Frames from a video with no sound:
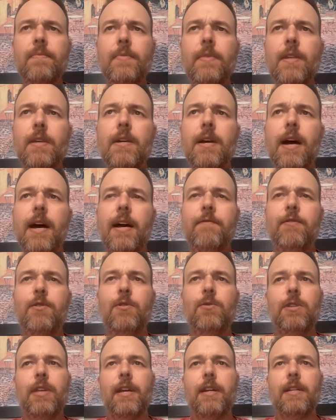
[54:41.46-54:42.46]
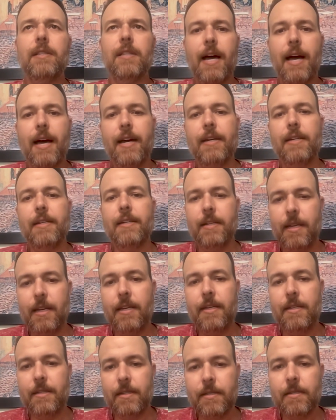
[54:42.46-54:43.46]
I've used that a lot
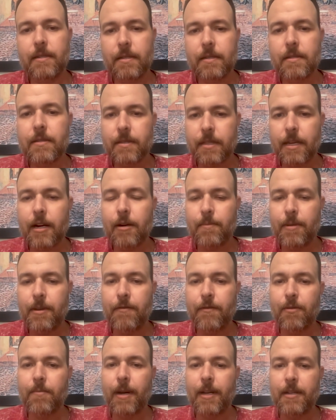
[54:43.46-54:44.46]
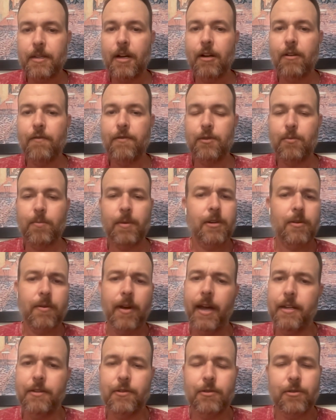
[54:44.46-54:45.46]
in therapy for myself has been
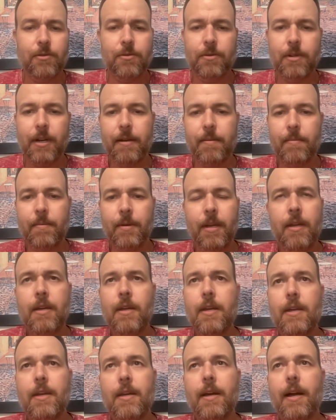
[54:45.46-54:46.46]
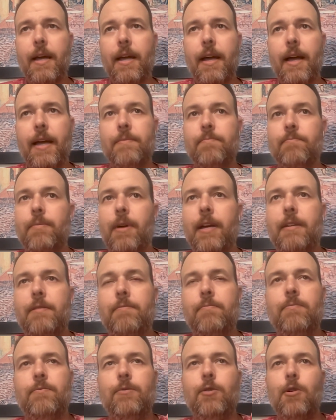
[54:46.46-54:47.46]
gratitude. I'm, I, I, I
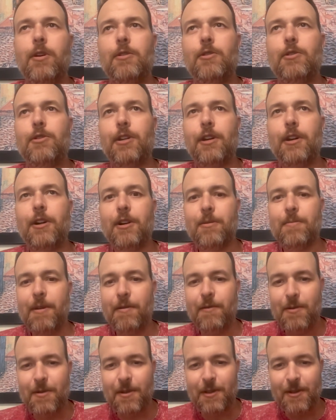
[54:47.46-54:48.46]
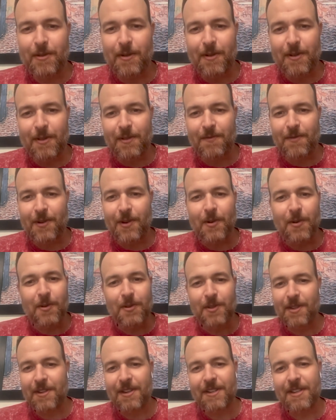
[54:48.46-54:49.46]
you know, I share them every once in a while with the
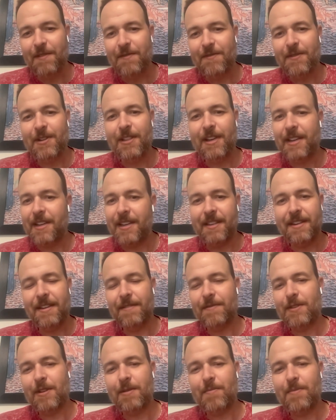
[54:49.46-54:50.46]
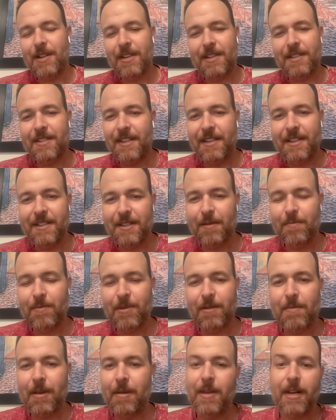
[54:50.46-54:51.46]
photos just because I feel like if somebody sees
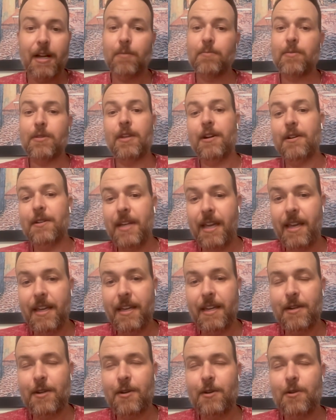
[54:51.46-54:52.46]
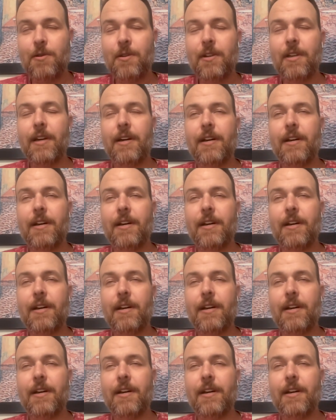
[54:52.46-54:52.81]
something, maybe it helps their day, you know.